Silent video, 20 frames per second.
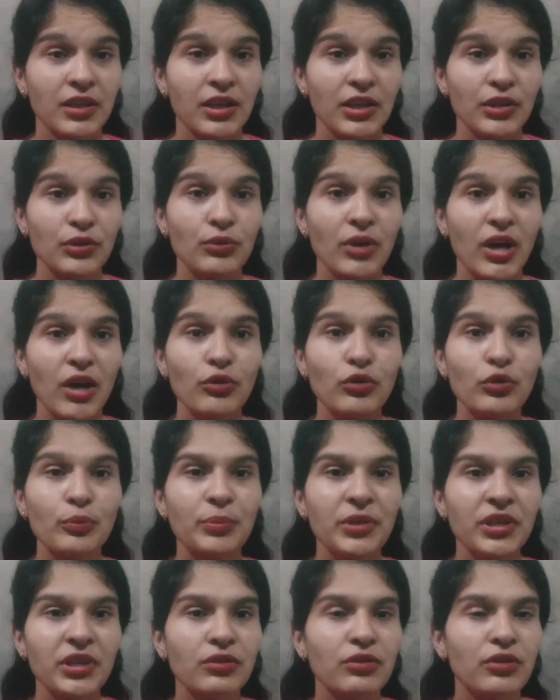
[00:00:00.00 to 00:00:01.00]
you have to
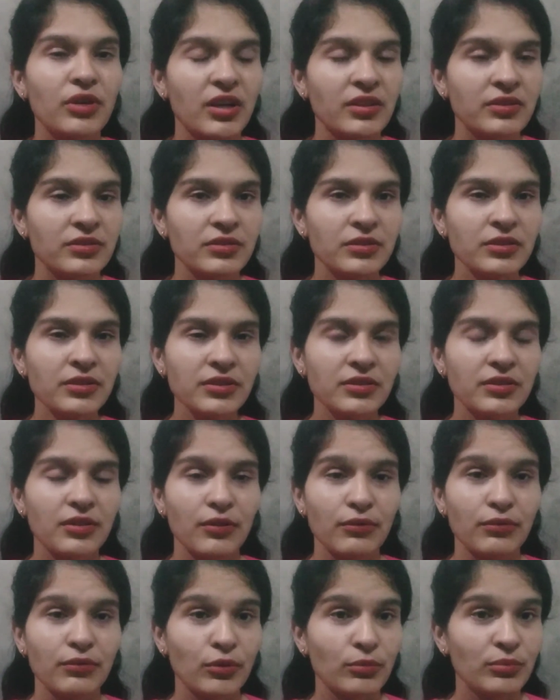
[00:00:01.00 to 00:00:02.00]
pick your answers
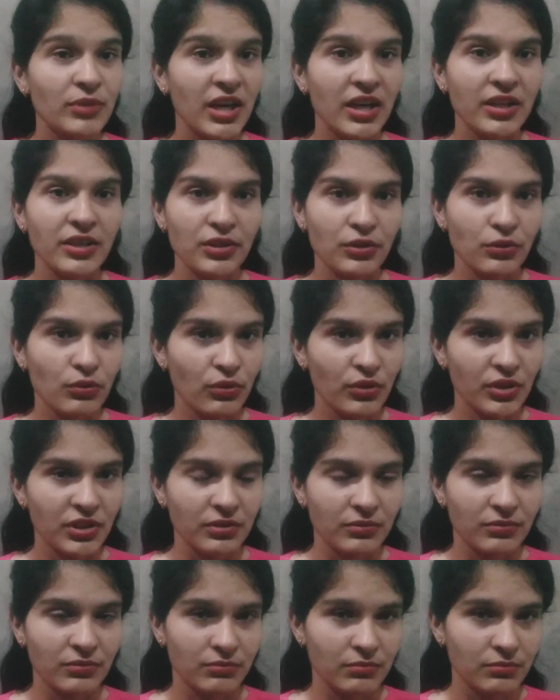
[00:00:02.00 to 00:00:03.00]
from that recording.
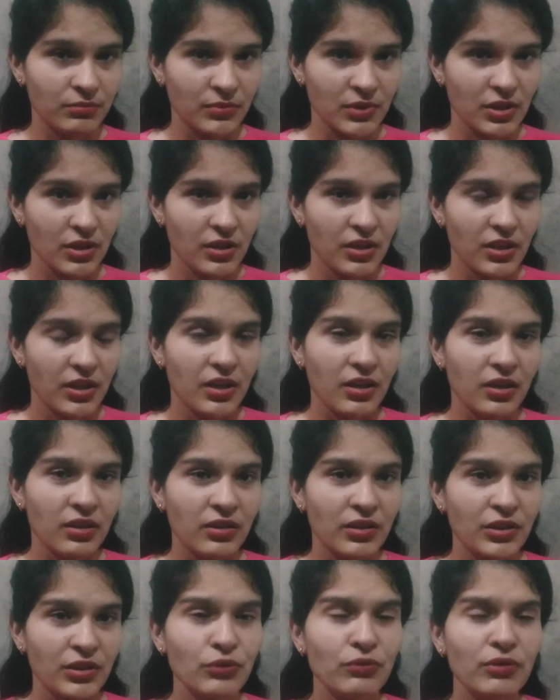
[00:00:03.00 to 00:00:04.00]

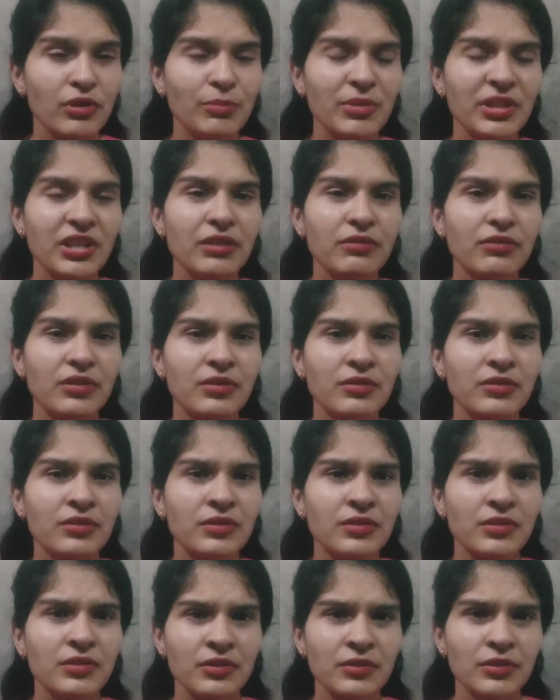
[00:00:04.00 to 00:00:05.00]
You will be given
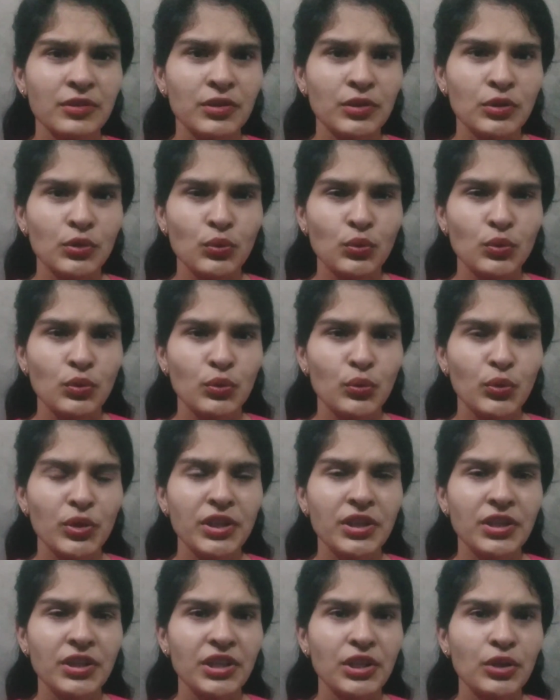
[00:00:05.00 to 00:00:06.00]

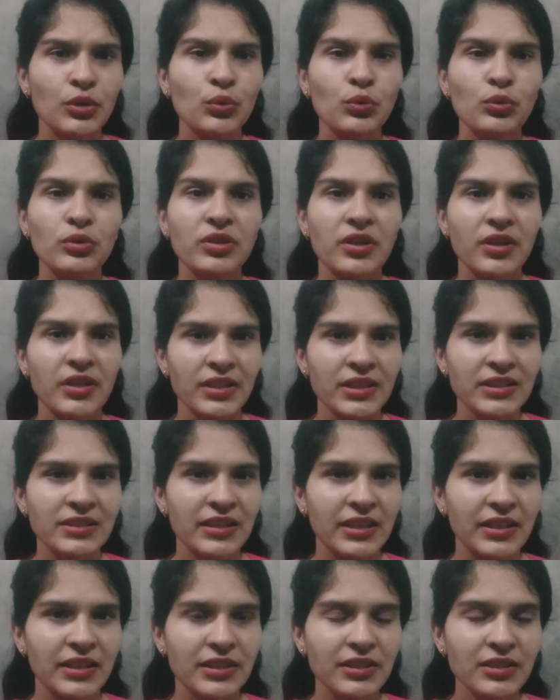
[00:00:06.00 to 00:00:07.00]
20 to 30
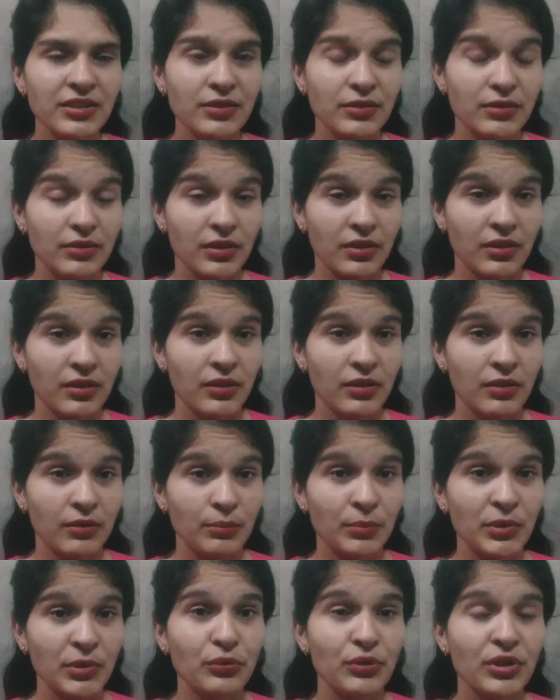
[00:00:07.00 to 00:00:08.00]
seconds
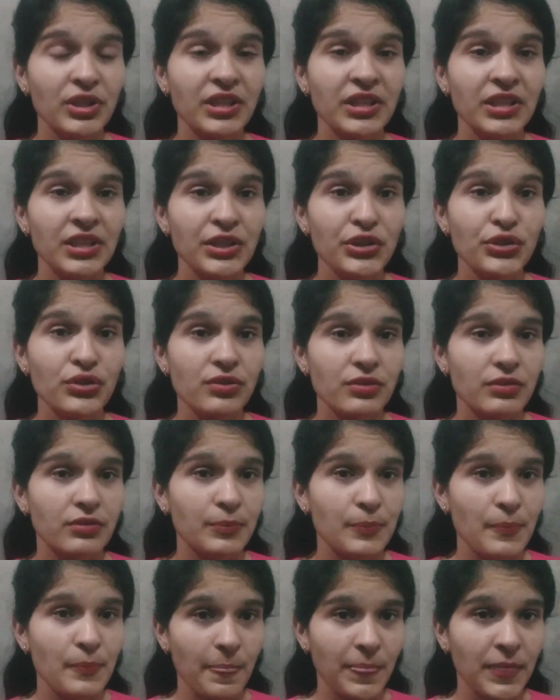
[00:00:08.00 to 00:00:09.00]
between each
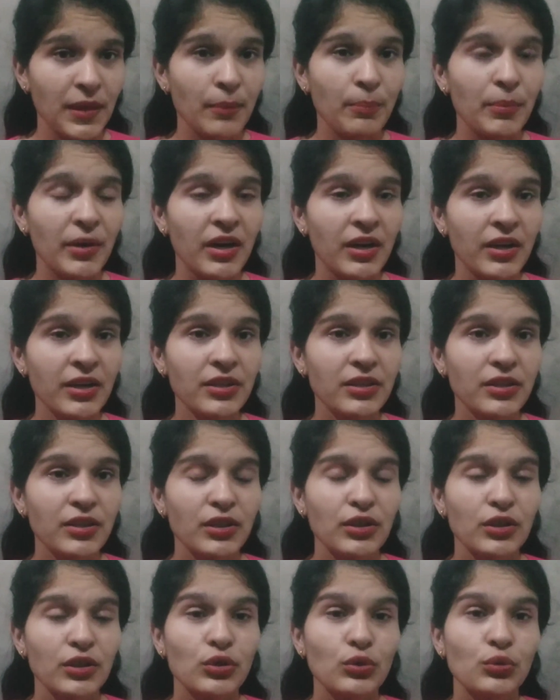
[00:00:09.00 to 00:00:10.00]
part
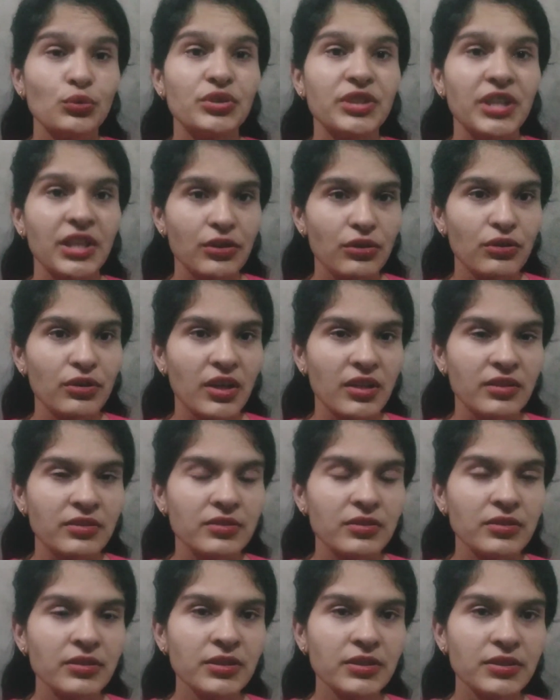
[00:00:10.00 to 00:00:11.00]
to check your
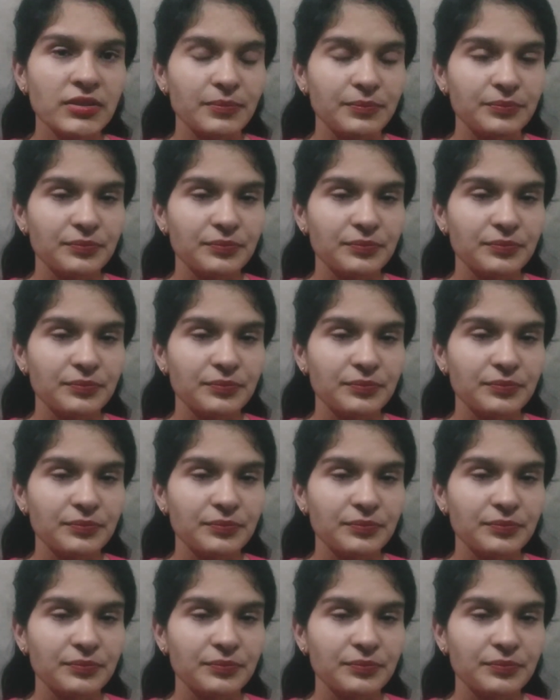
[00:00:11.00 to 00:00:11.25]
answers.